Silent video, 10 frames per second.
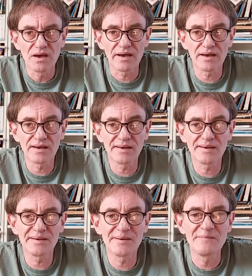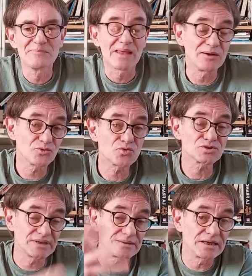And of
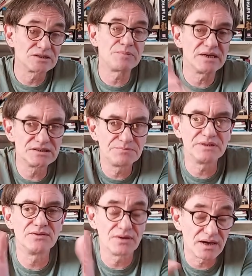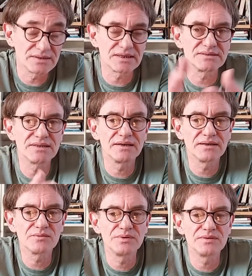course, that takes place, as I said,
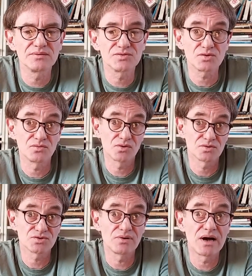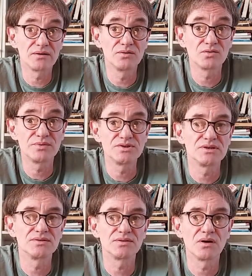within a certain cultural outlook, which
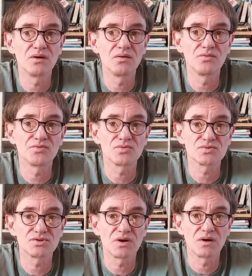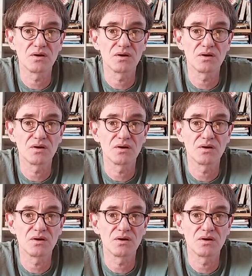is, of course,